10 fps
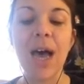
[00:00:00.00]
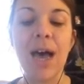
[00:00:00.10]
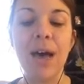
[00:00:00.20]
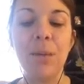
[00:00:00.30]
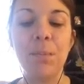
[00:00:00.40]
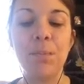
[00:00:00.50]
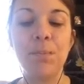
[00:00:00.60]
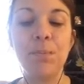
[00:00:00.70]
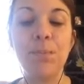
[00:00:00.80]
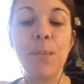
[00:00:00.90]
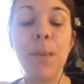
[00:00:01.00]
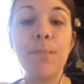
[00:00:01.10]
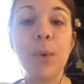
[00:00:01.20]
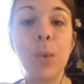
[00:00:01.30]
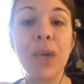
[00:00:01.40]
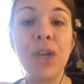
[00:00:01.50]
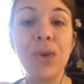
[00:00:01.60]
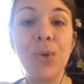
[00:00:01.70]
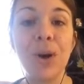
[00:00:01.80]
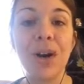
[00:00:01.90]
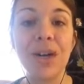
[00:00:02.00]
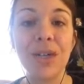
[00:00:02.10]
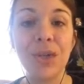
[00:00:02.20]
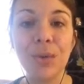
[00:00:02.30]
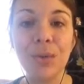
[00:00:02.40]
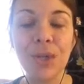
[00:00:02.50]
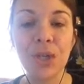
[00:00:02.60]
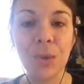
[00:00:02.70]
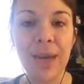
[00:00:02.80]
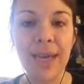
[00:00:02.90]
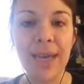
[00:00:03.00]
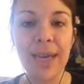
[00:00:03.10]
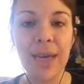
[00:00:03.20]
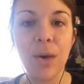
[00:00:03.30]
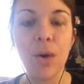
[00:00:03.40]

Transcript: But when you are attuned to Reiki,